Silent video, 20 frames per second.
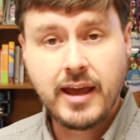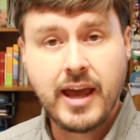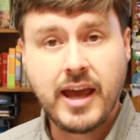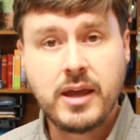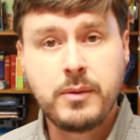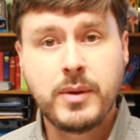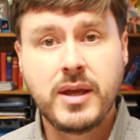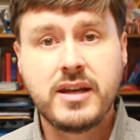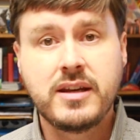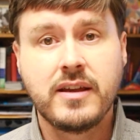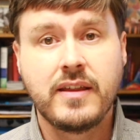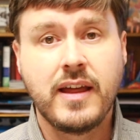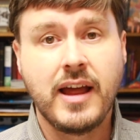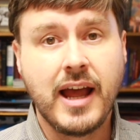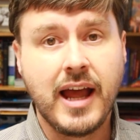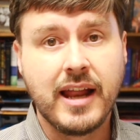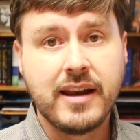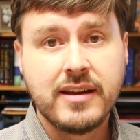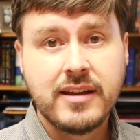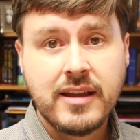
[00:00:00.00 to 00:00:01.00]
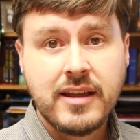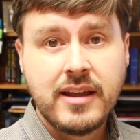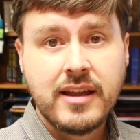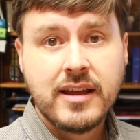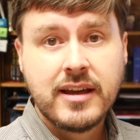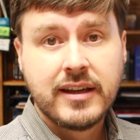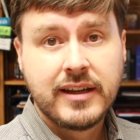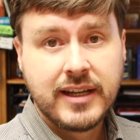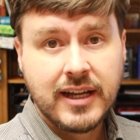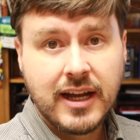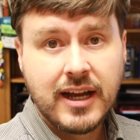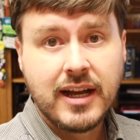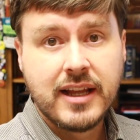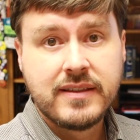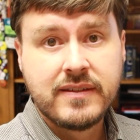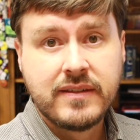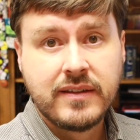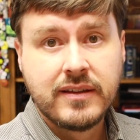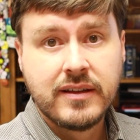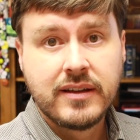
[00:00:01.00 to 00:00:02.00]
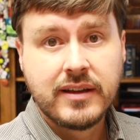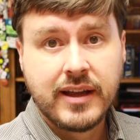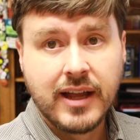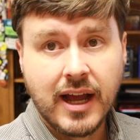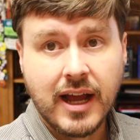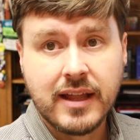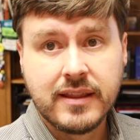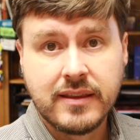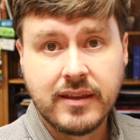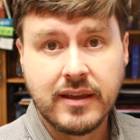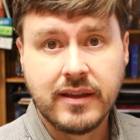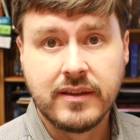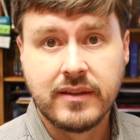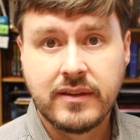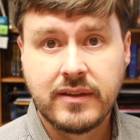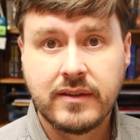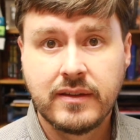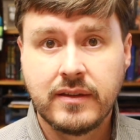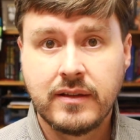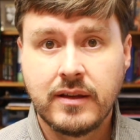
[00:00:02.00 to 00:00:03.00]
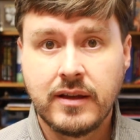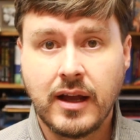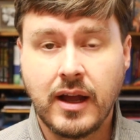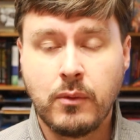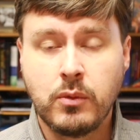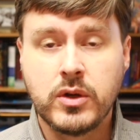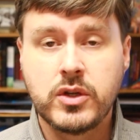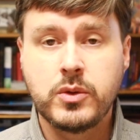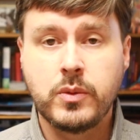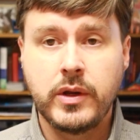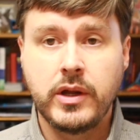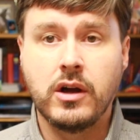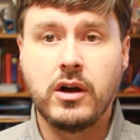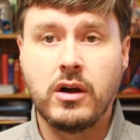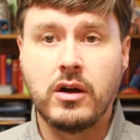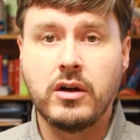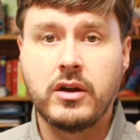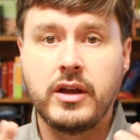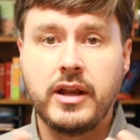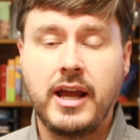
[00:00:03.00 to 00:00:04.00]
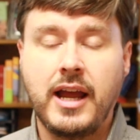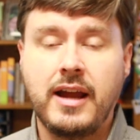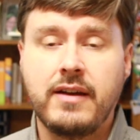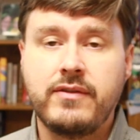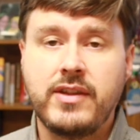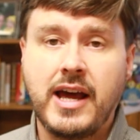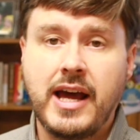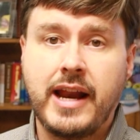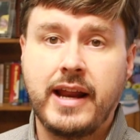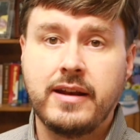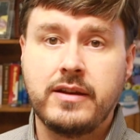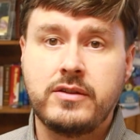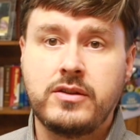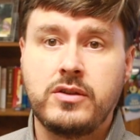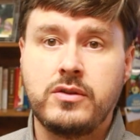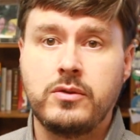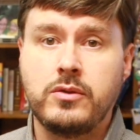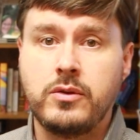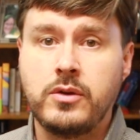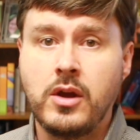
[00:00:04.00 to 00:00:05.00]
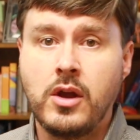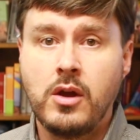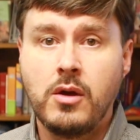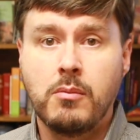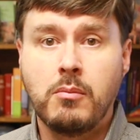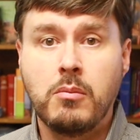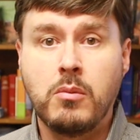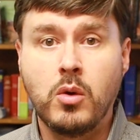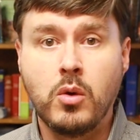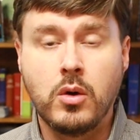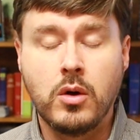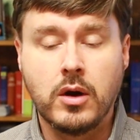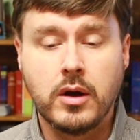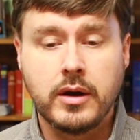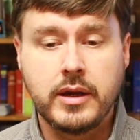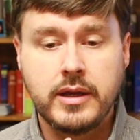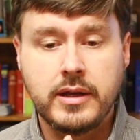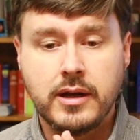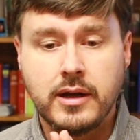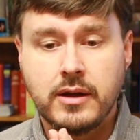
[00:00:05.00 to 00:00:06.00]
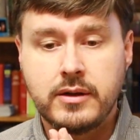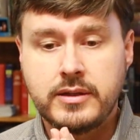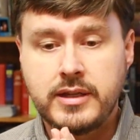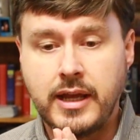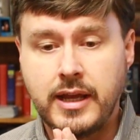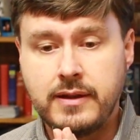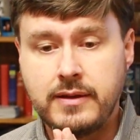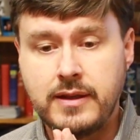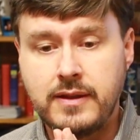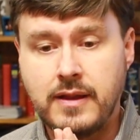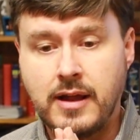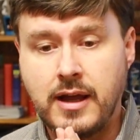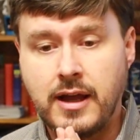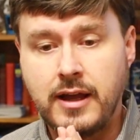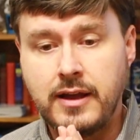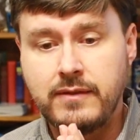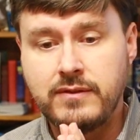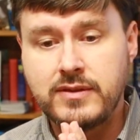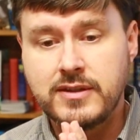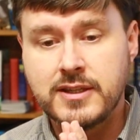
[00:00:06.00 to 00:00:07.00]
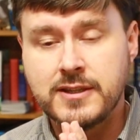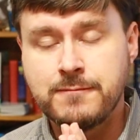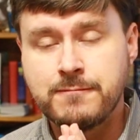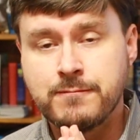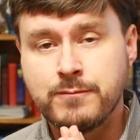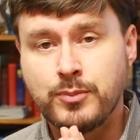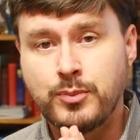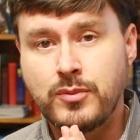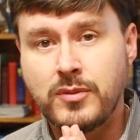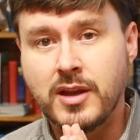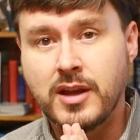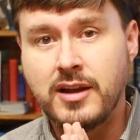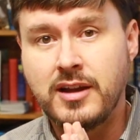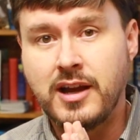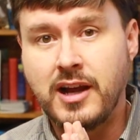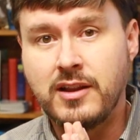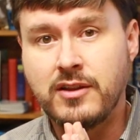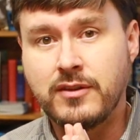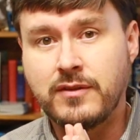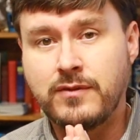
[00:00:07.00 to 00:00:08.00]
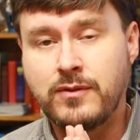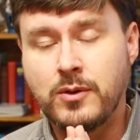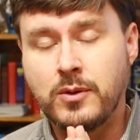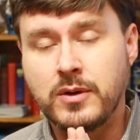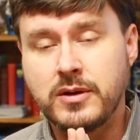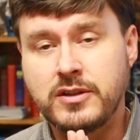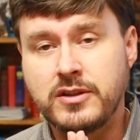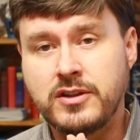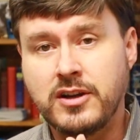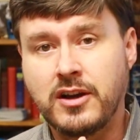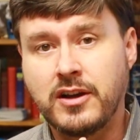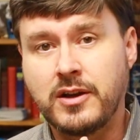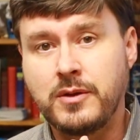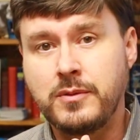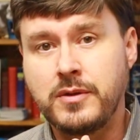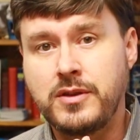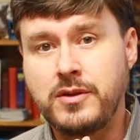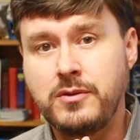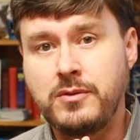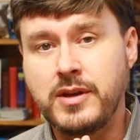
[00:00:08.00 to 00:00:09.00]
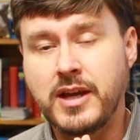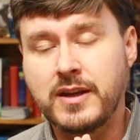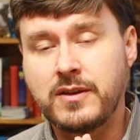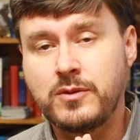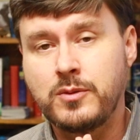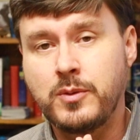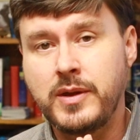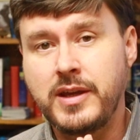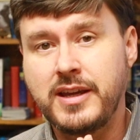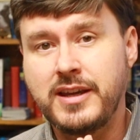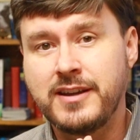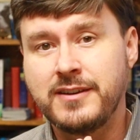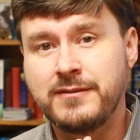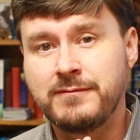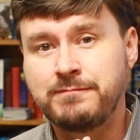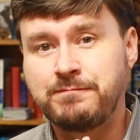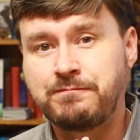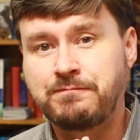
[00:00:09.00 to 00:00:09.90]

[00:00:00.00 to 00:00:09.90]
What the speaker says: Amen to that. God's got this. I wish we all could have that attitude more in our daily lives. I look forward to talking with you next week.